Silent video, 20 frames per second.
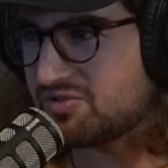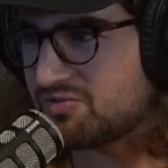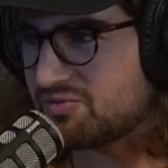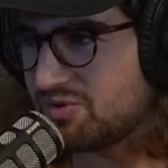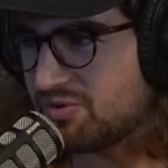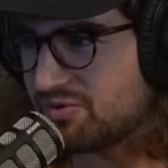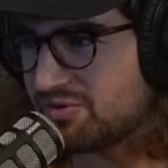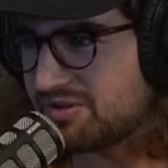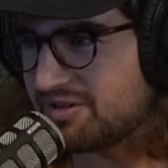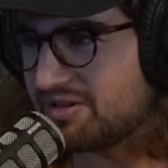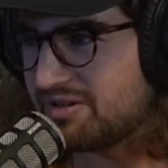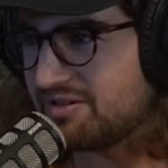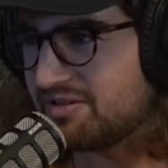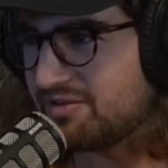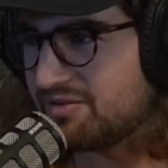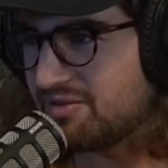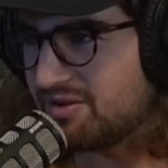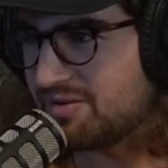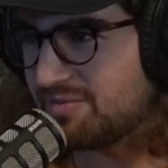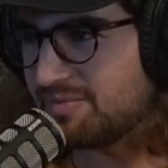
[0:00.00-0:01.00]
stroking it.
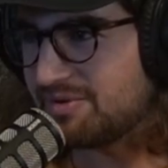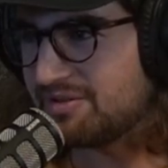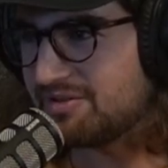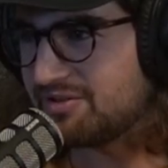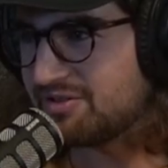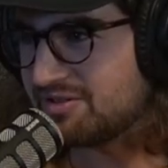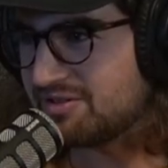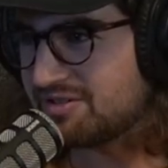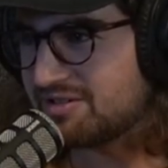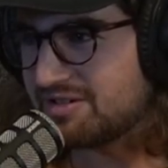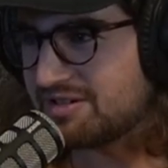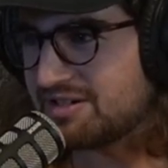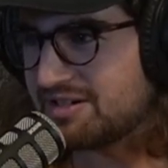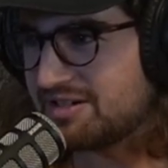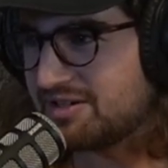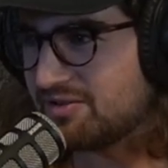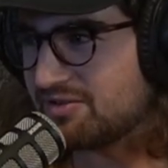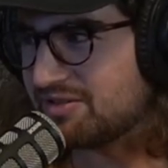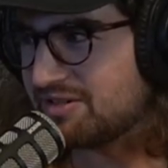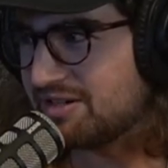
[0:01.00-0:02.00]
You know what I mean? Just he
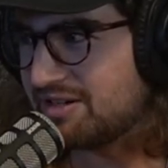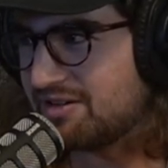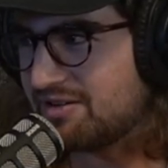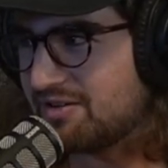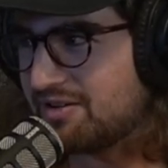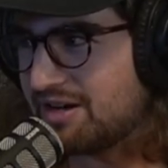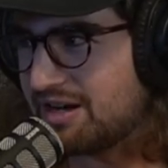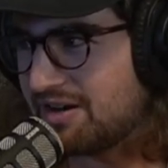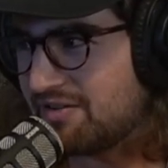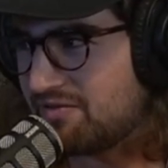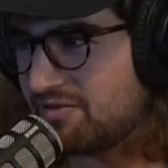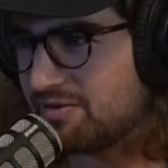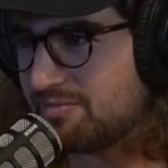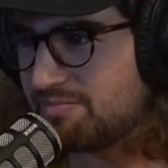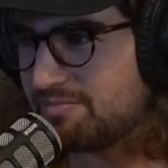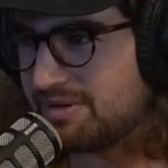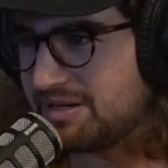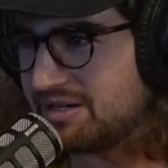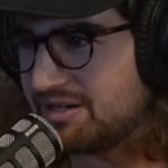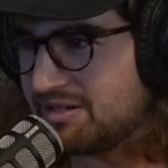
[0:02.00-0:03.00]
goes in on every
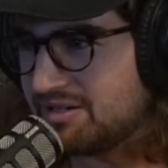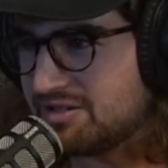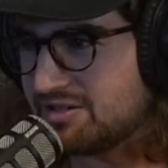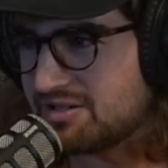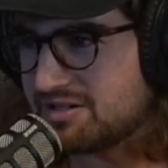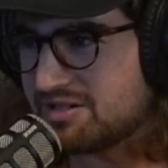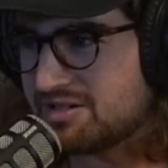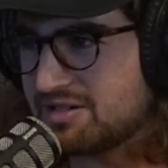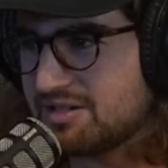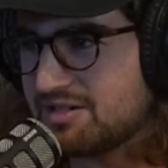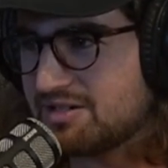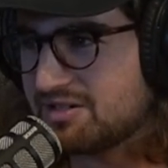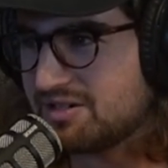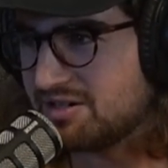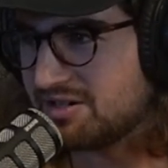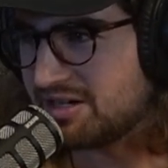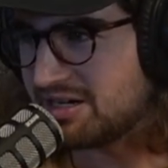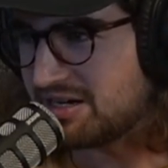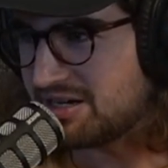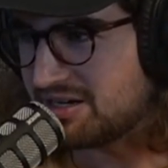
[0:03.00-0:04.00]
beat, just
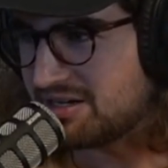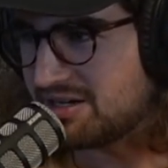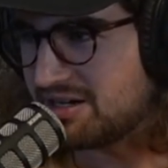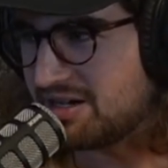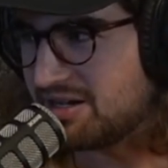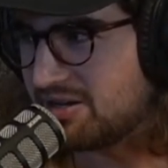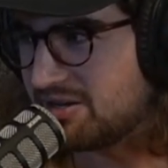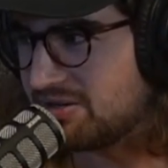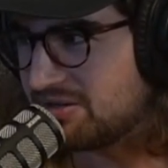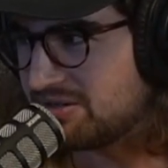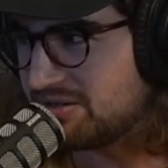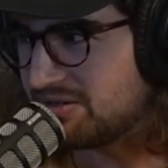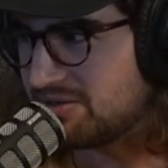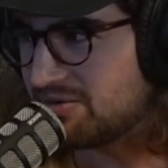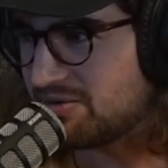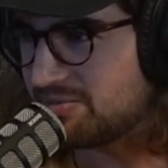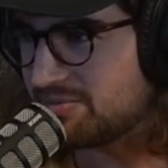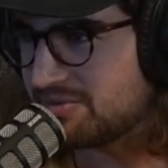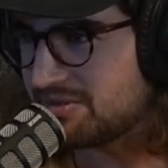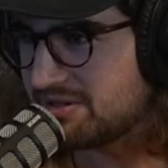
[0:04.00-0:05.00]
tonguing it down. You
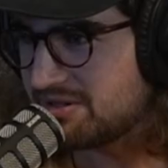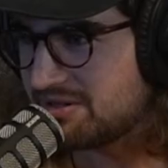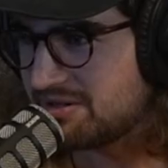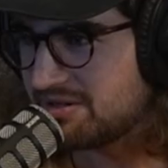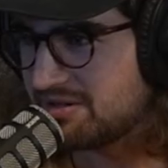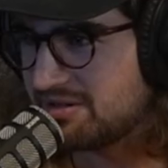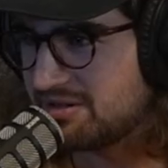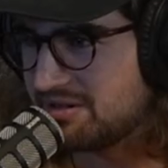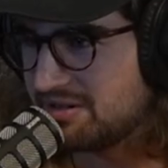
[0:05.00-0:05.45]
know what I'm saying?